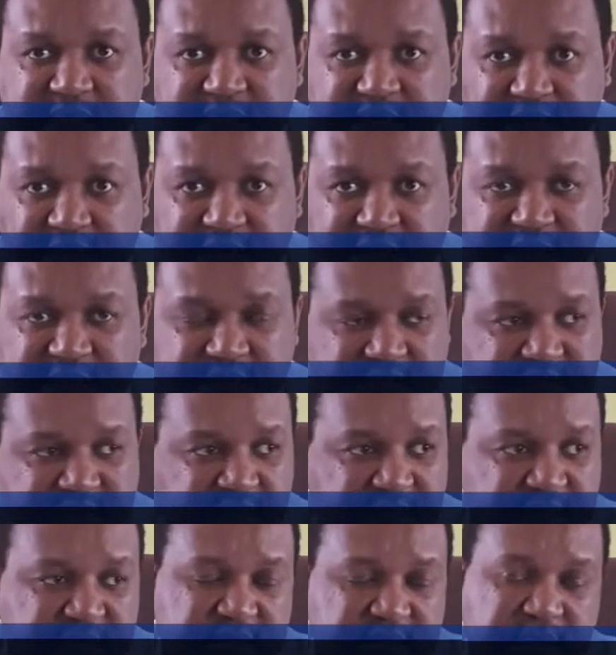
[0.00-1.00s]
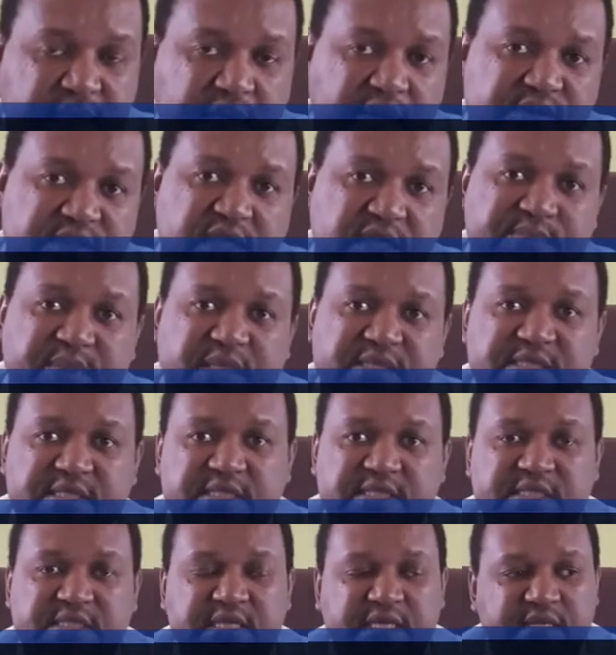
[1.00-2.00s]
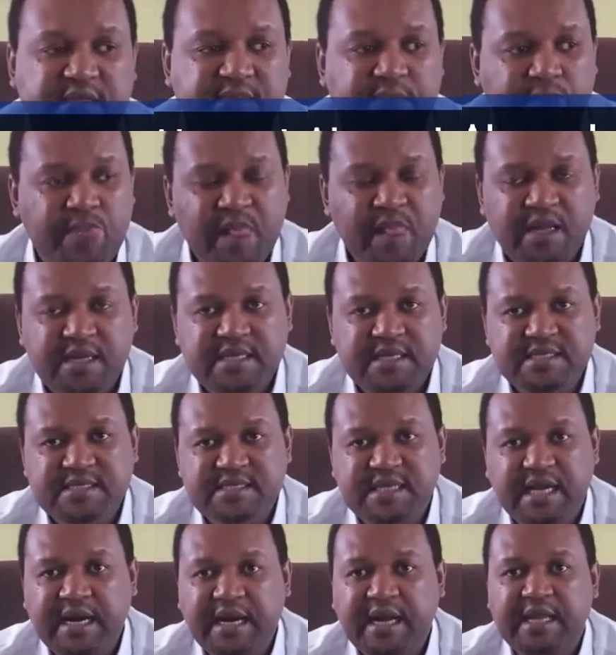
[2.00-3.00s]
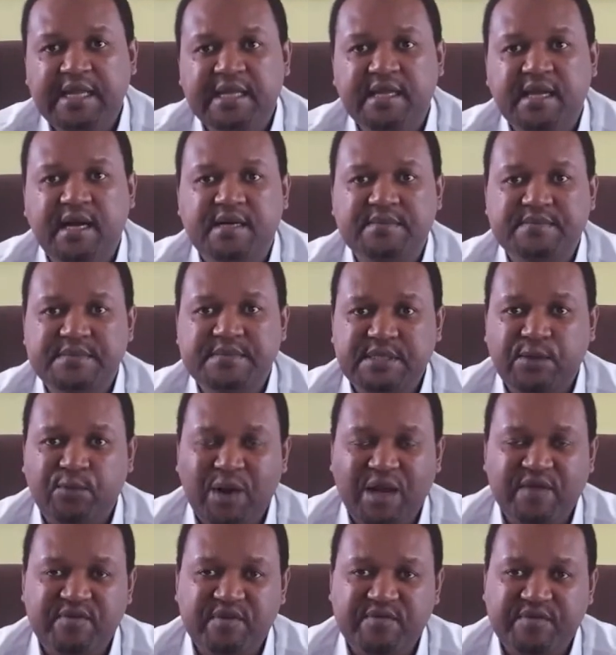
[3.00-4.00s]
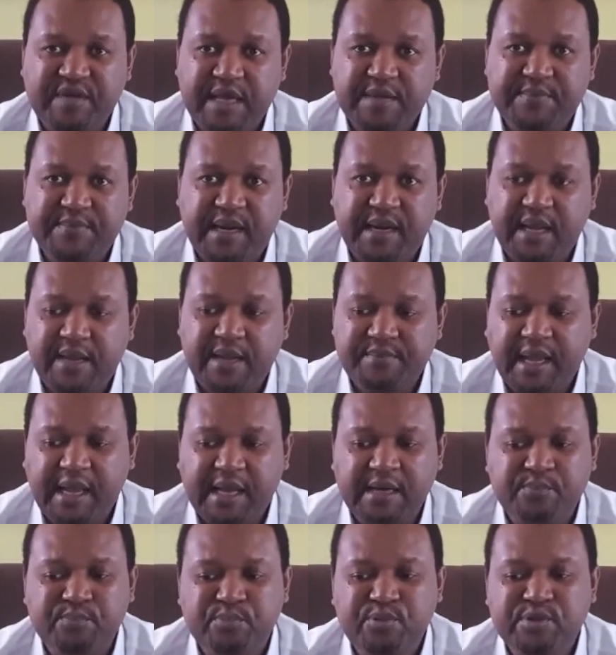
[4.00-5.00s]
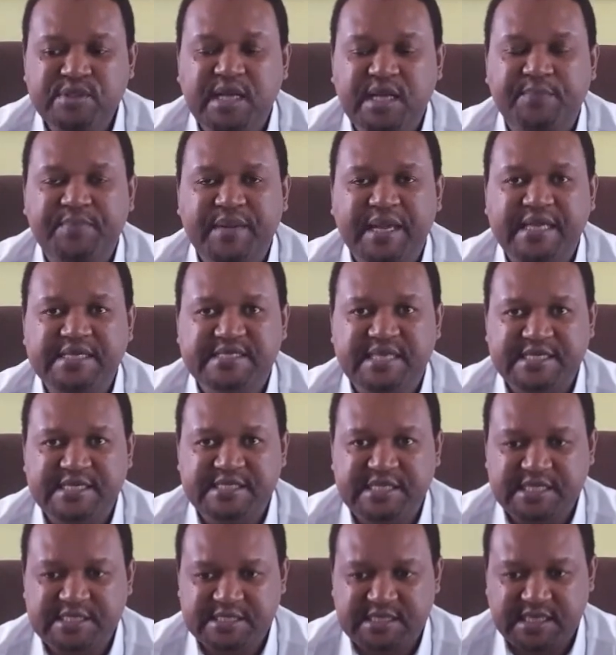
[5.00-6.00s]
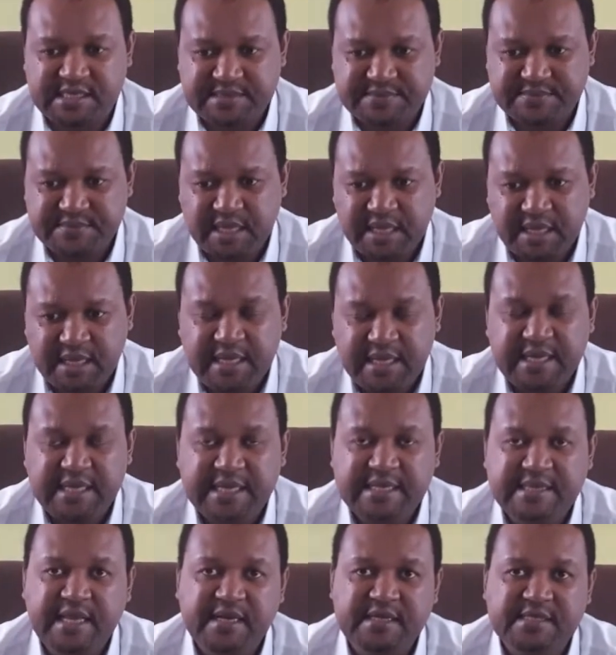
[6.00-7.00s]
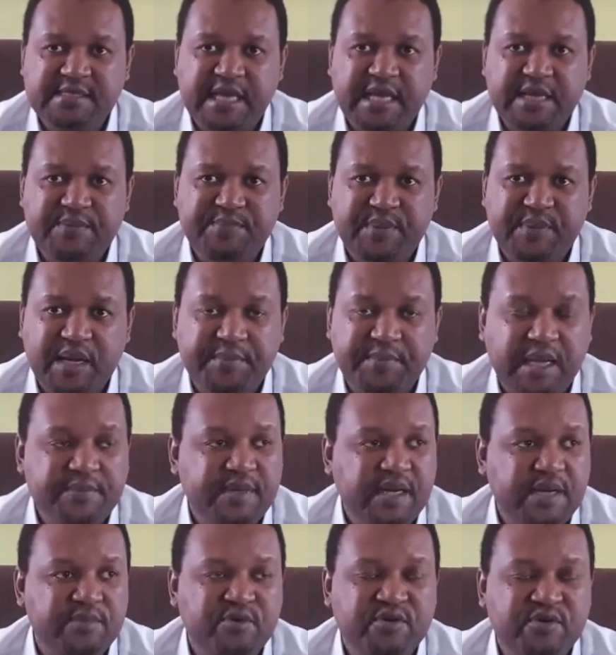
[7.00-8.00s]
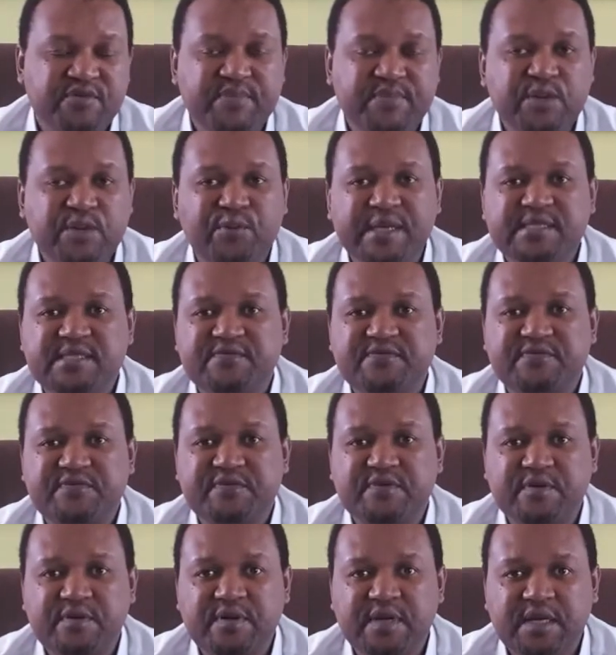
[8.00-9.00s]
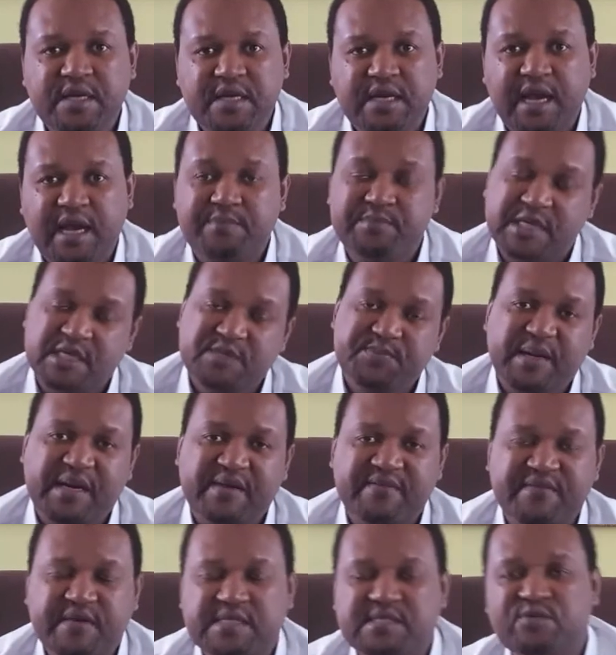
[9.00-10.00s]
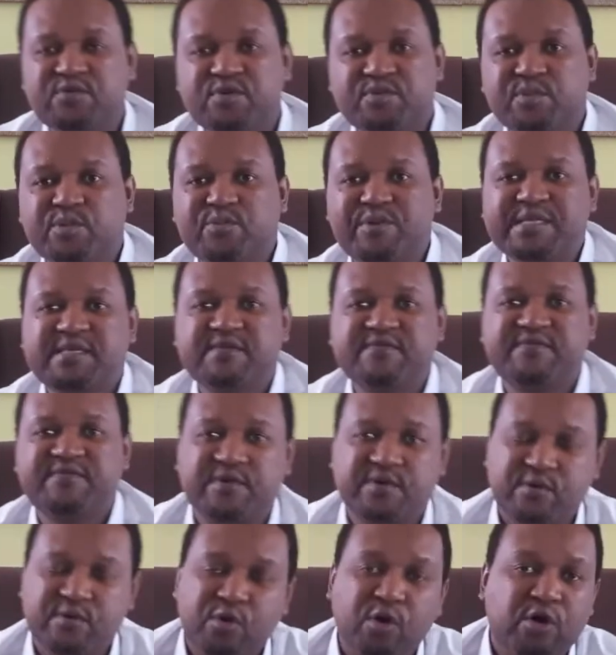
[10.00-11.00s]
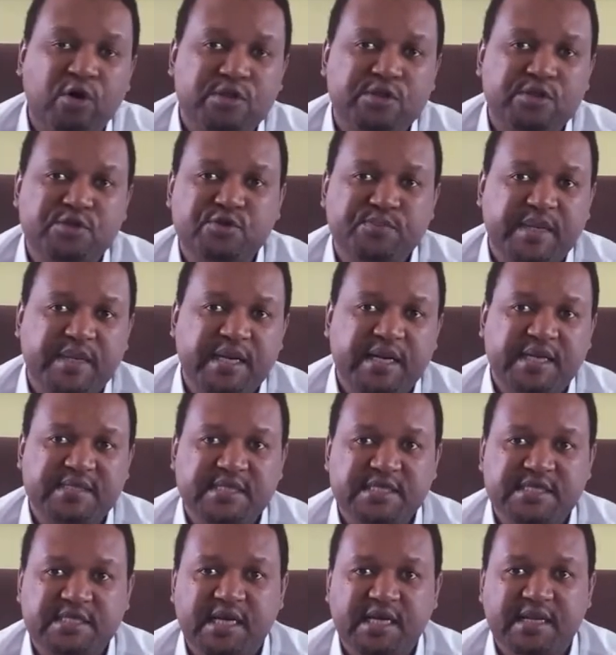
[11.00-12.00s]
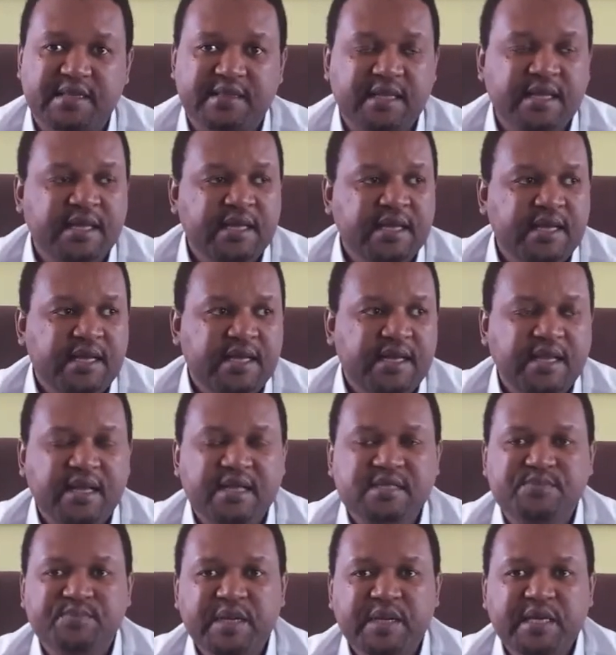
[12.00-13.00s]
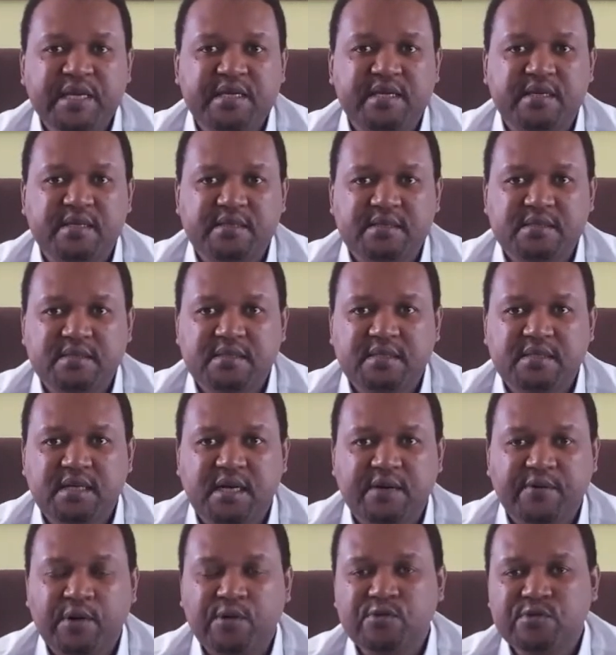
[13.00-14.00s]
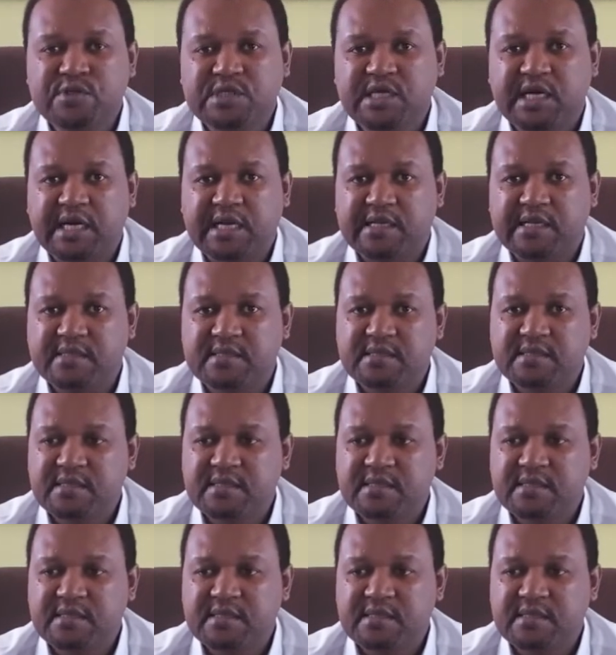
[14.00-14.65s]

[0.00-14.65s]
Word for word: righteousness. Now, chapter 16, Sarai comes, the wife of Abraham, and put up a suggestion. He tells Abraham, Abraham, we've been waiting for, I'm just paraphrasing, we've been waiting for God to bring us a child. Let us make our own child.